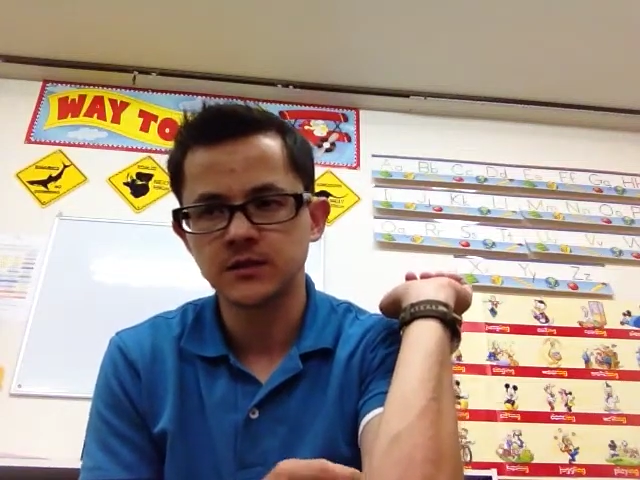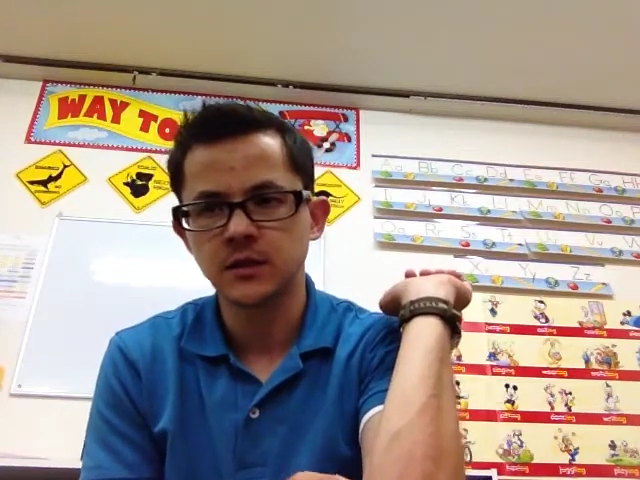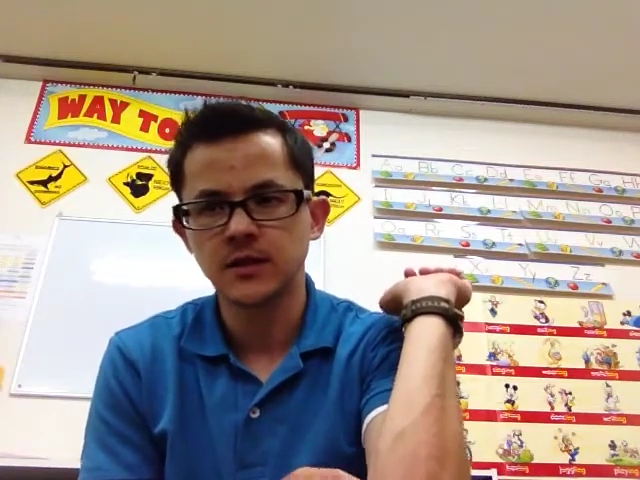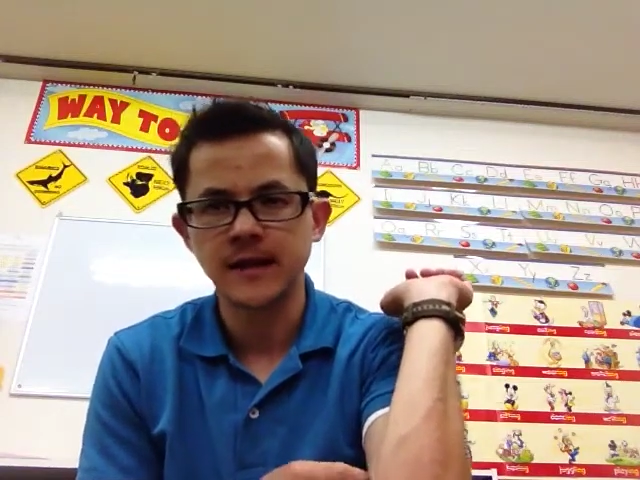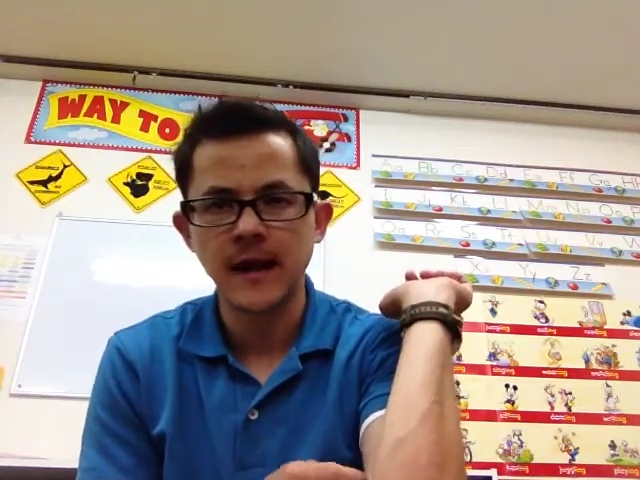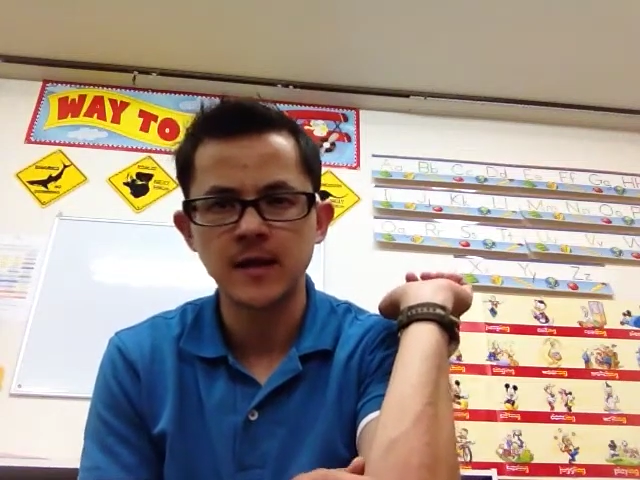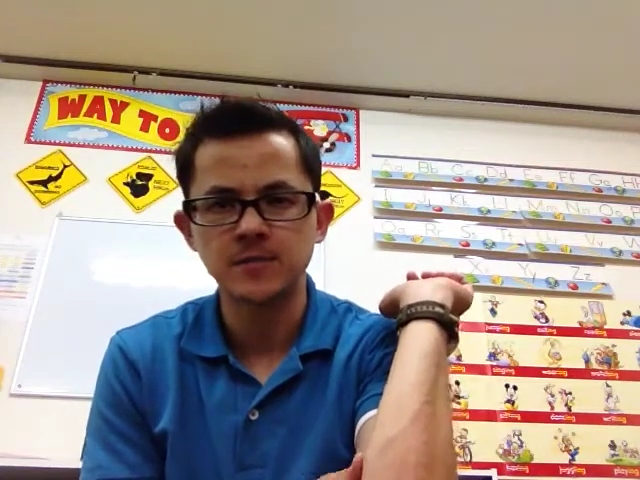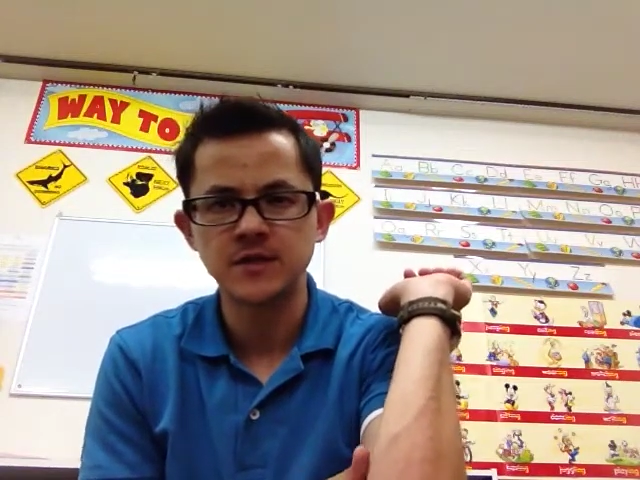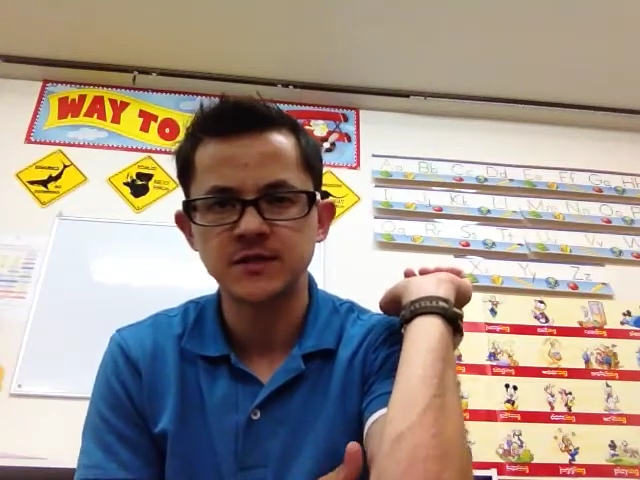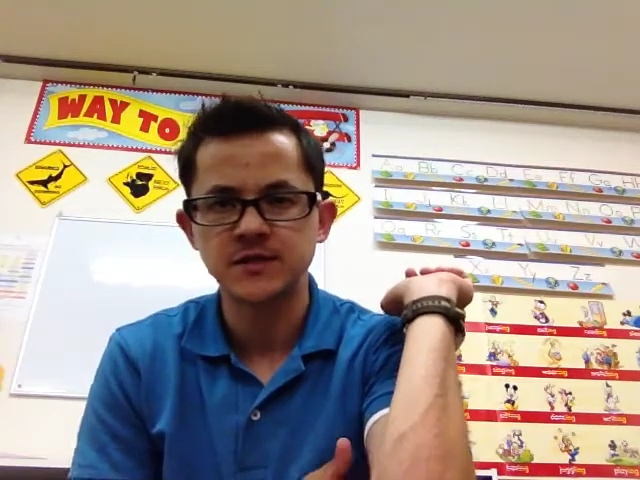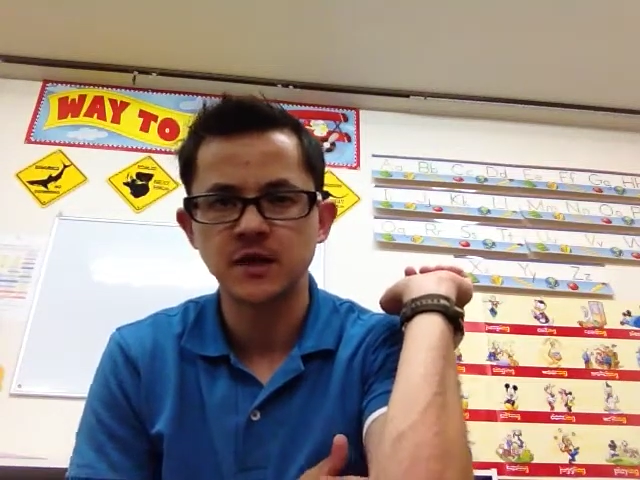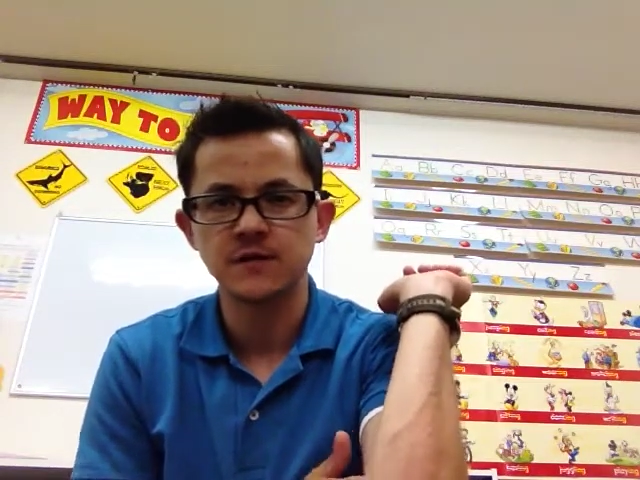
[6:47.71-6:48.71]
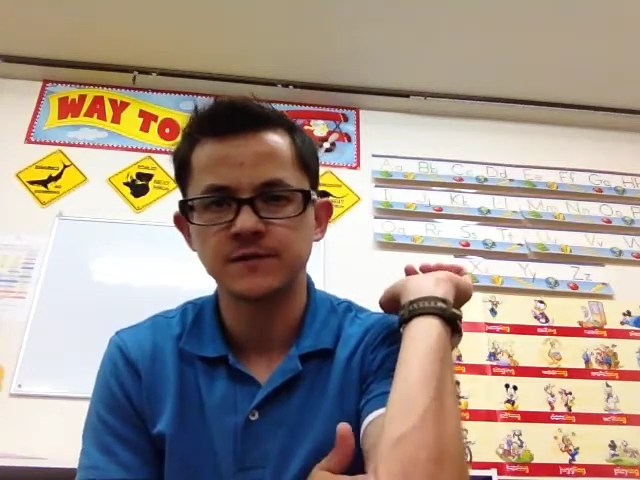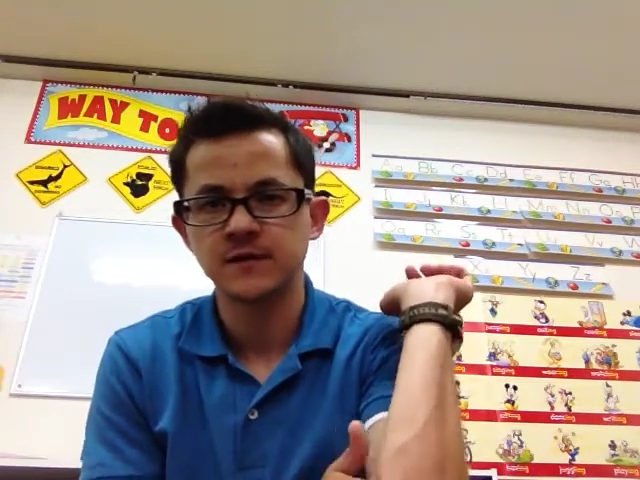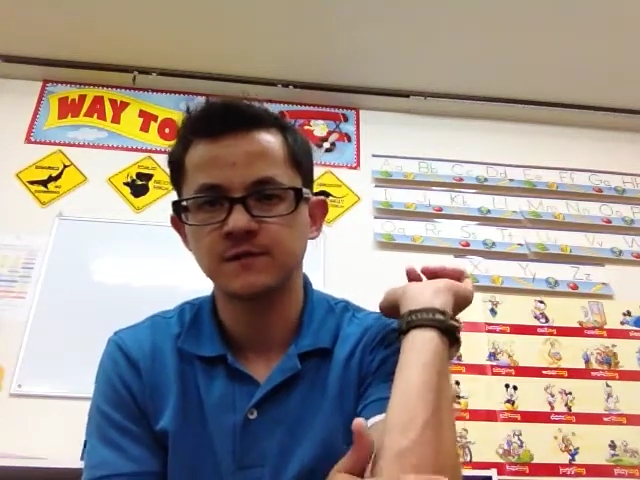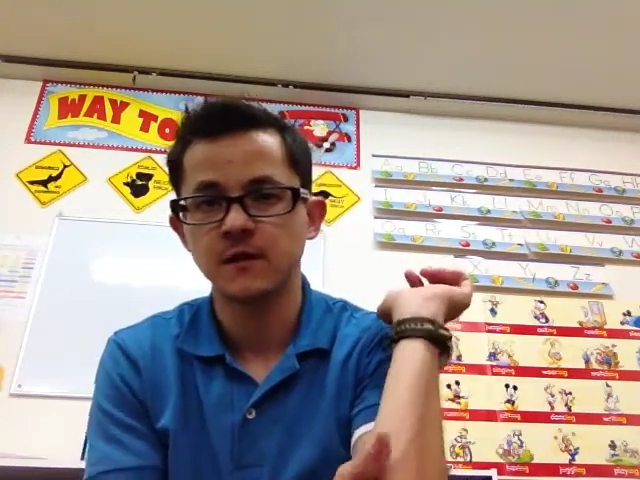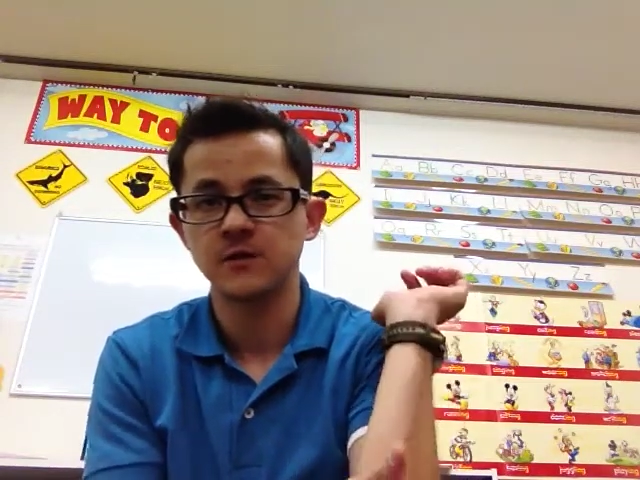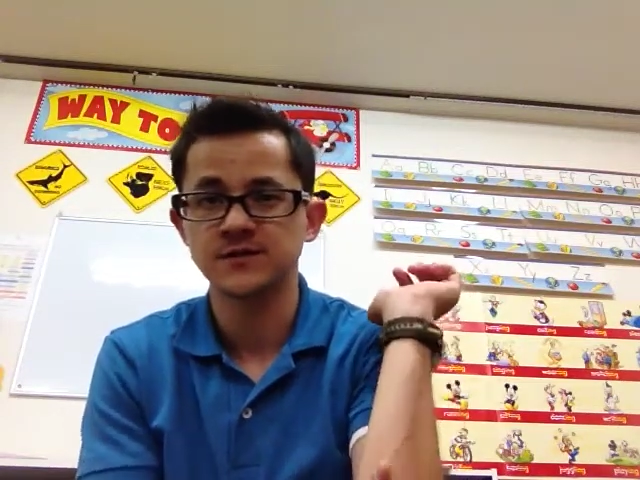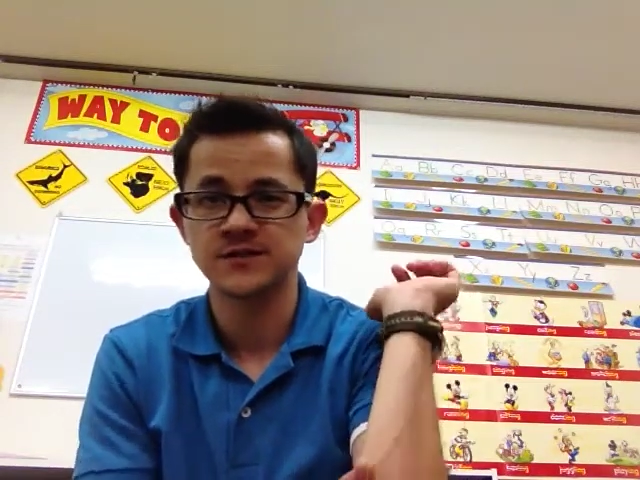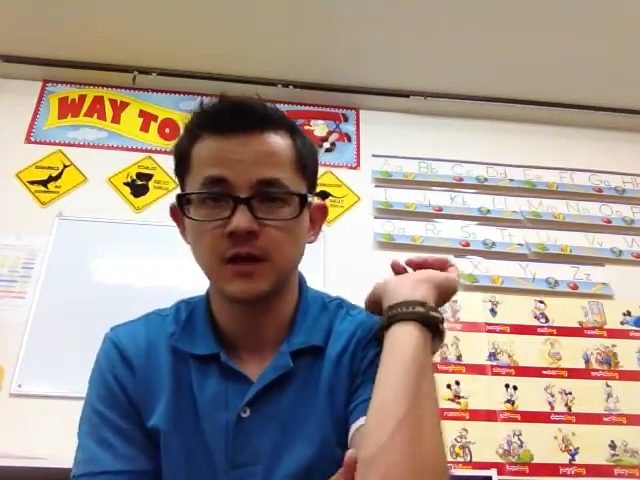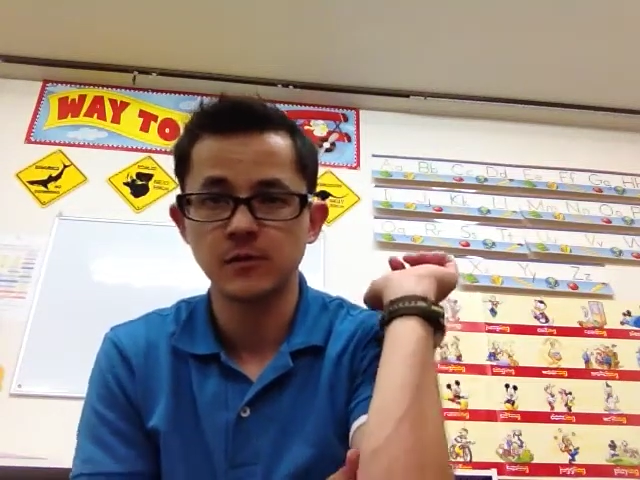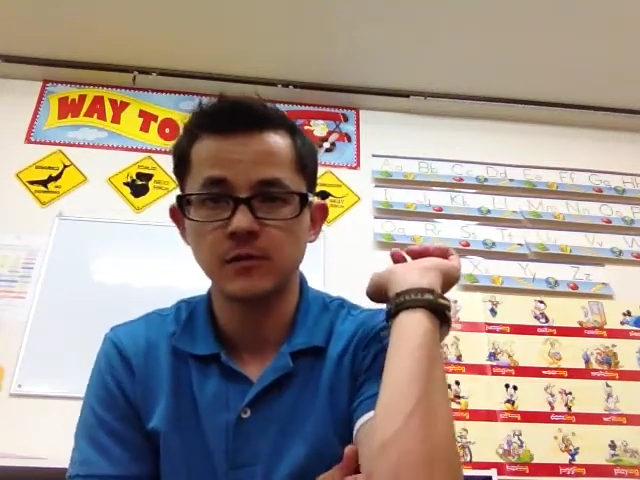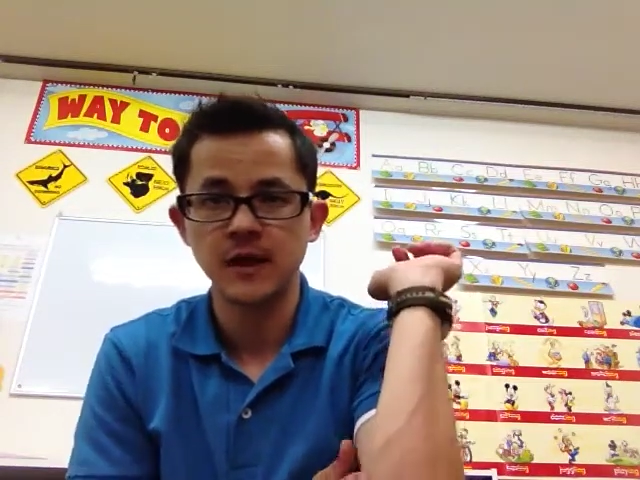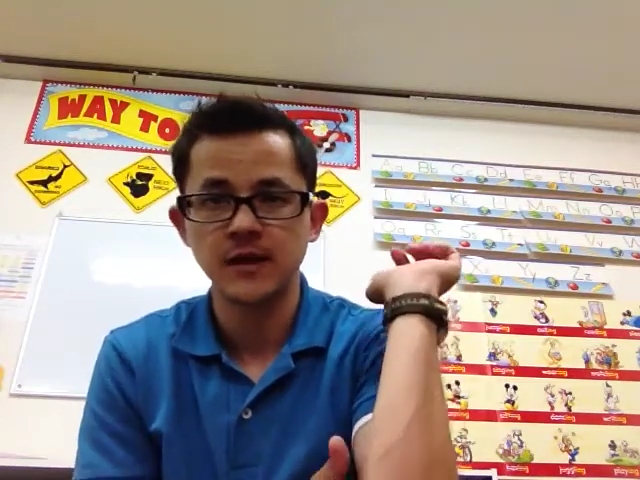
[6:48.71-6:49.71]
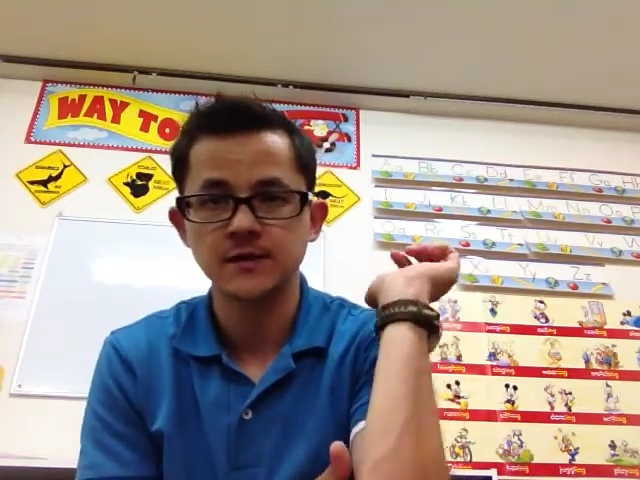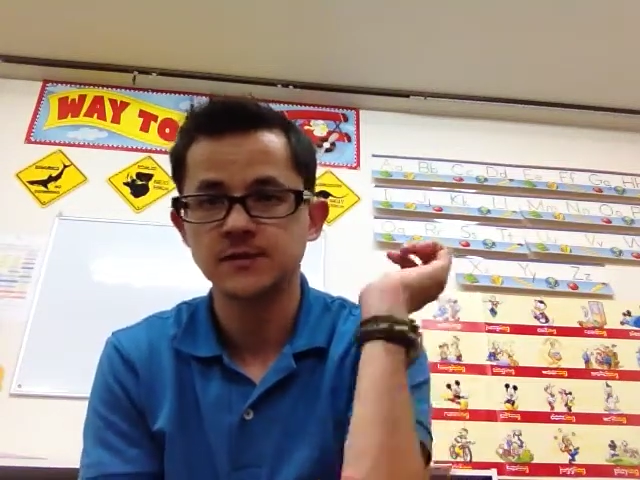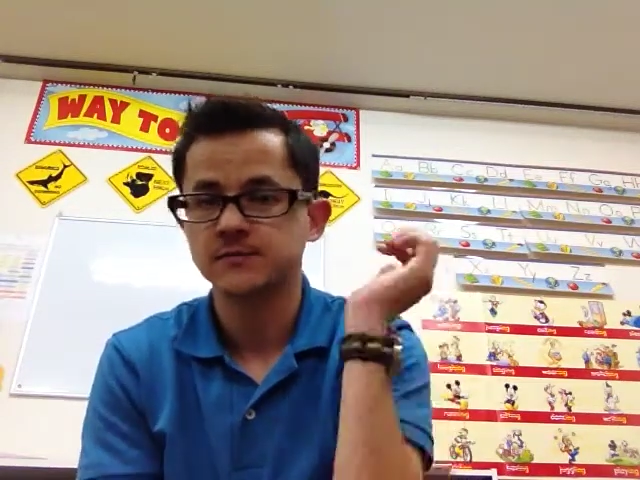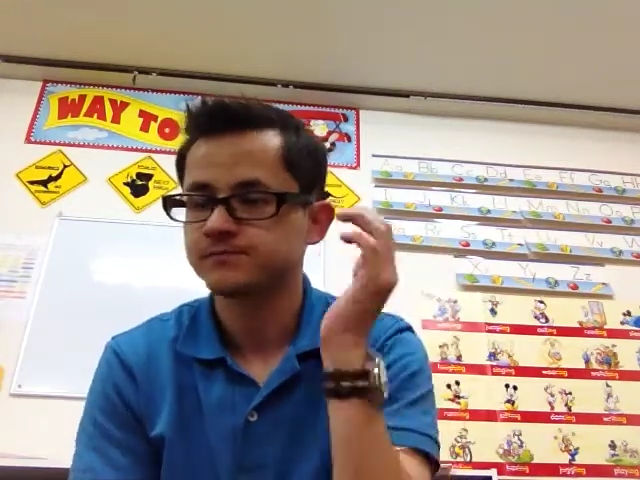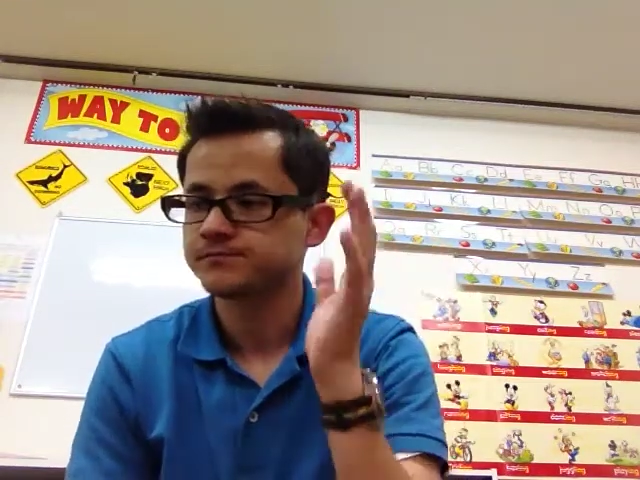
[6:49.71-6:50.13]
like IP stuff, and he follows the Diamondbacks.